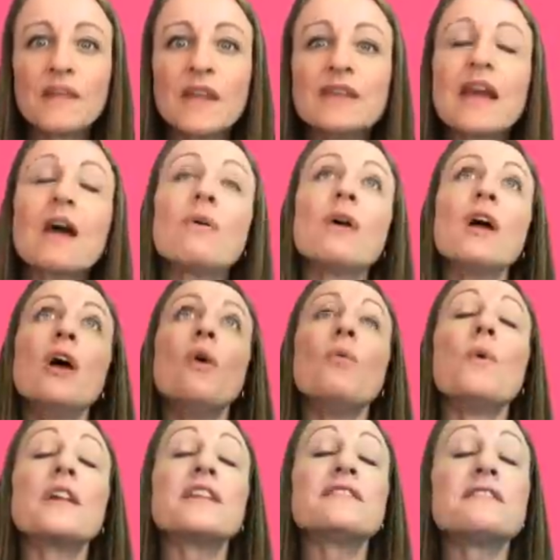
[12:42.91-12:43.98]
Now,
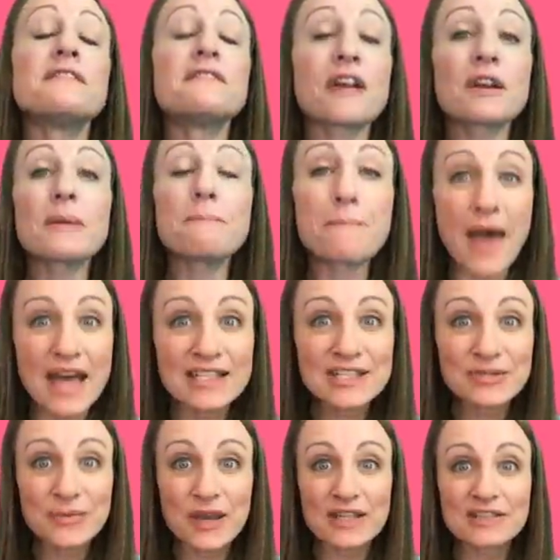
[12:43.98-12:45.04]
one of the very
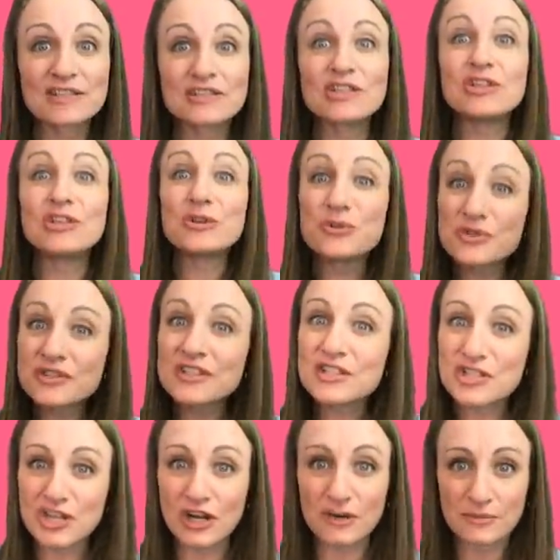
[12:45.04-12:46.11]
best ways to use the
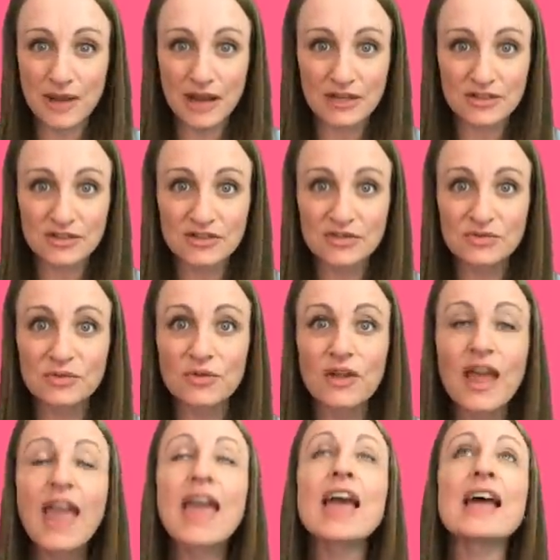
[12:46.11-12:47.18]
shared matches
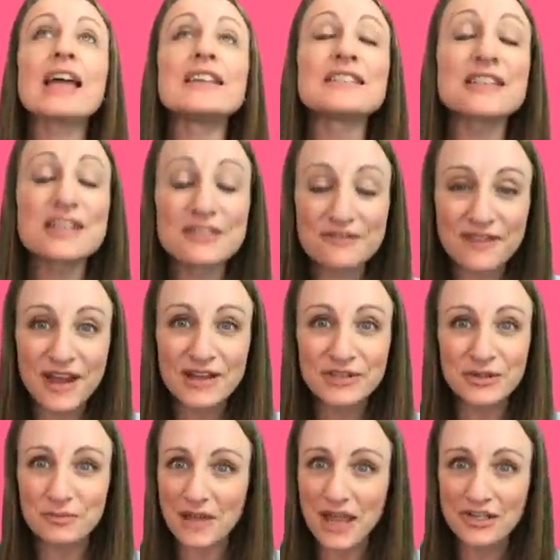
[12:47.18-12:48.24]
tool and to divide
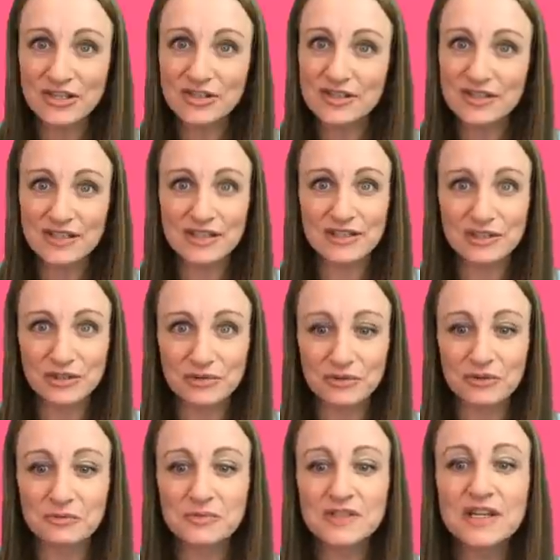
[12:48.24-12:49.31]
your match list into
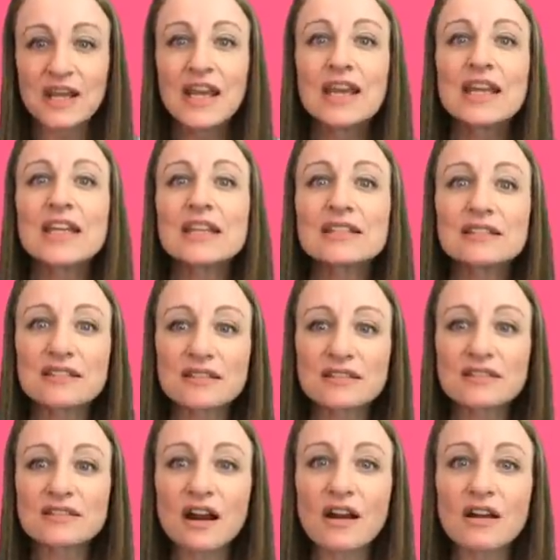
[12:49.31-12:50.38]
groups is to
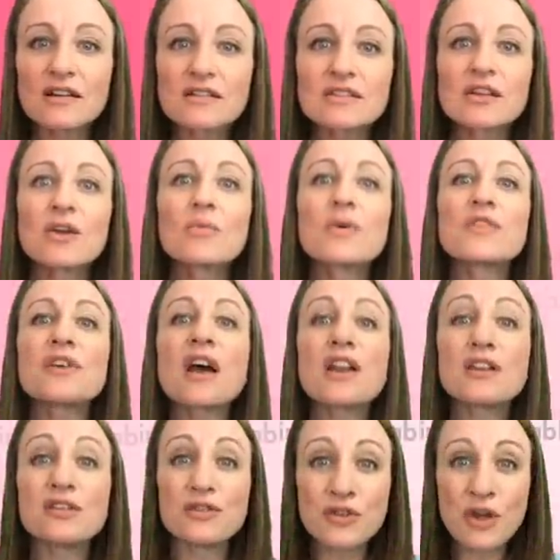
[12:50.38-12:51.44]
start with a
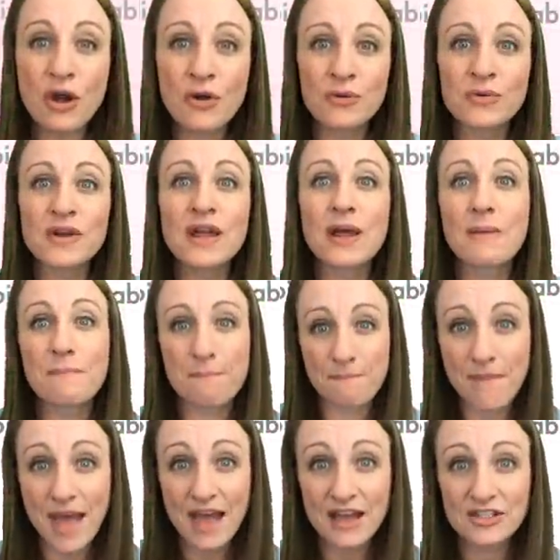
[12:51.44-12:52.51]
known
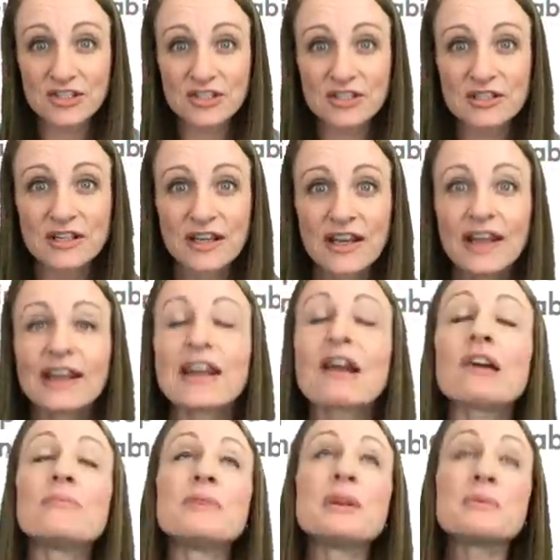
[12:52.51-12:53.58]
match. Now,
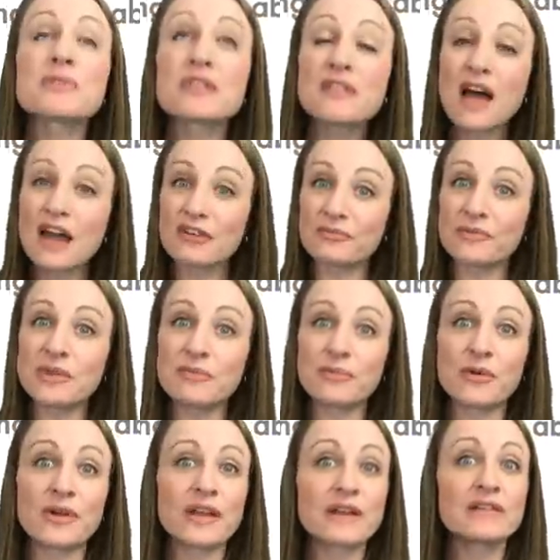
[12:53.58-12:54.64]
I meet with a lot of
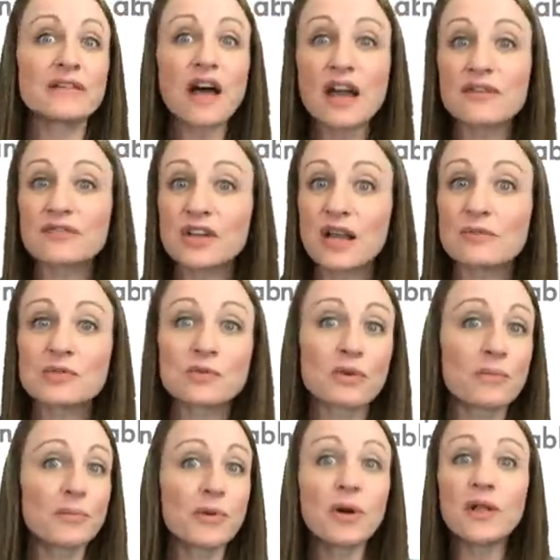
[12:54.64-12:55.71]
people, and a lot of times
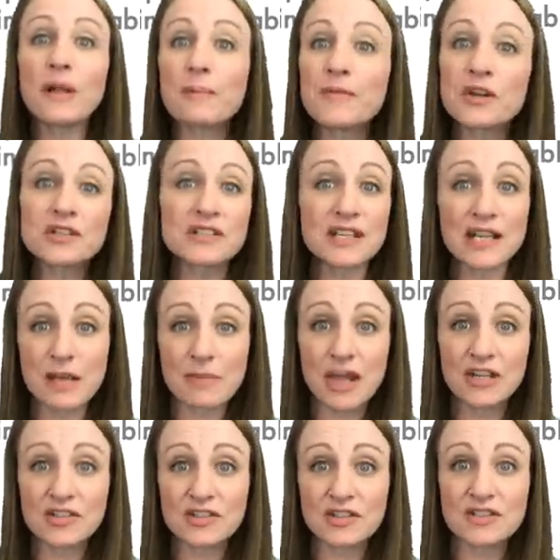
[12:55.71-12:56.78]
we'll pull up their DNA
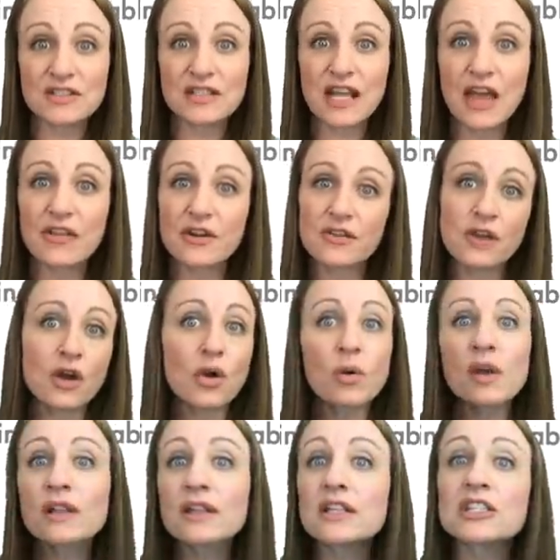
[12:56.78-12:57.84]
match list together and they'll
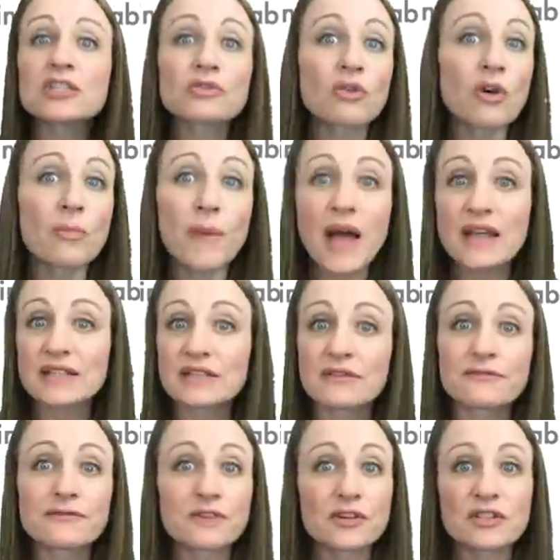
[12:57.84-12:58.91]
quickly scroll past the
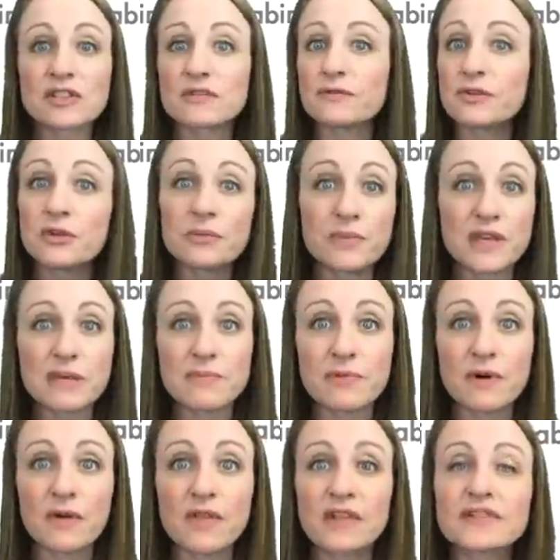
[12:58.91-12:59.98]
first few
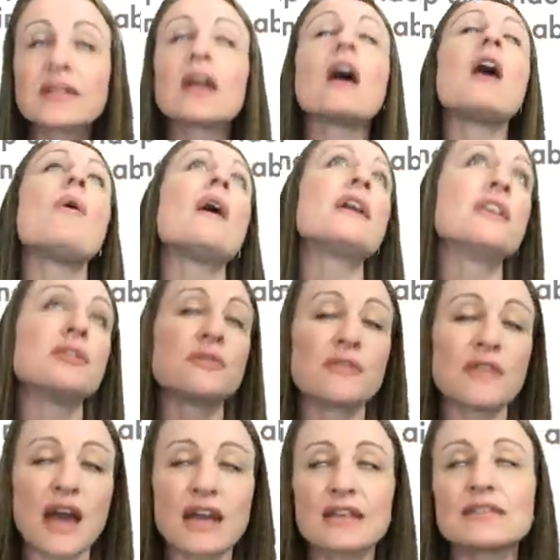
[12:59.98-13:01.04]
people and they'll say, Oh, I know who
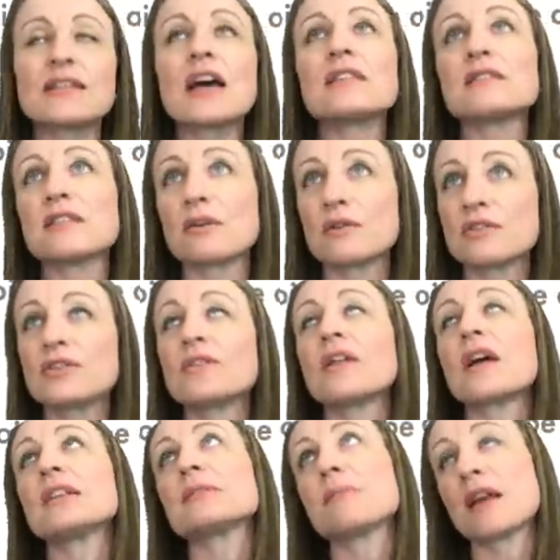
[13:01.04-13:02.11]
that is. That's so and so.
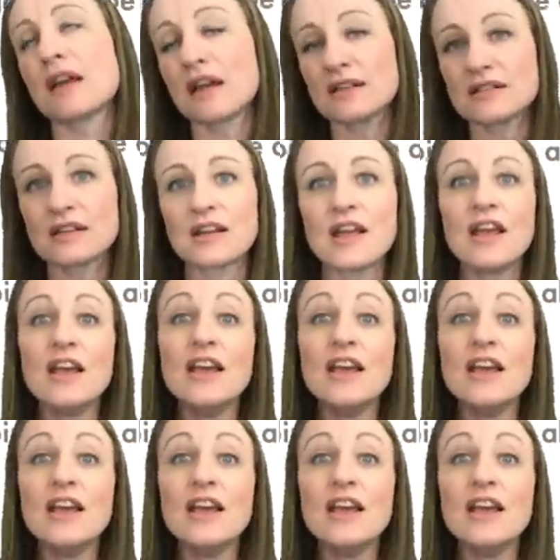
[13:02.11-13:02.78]
That's my cousin.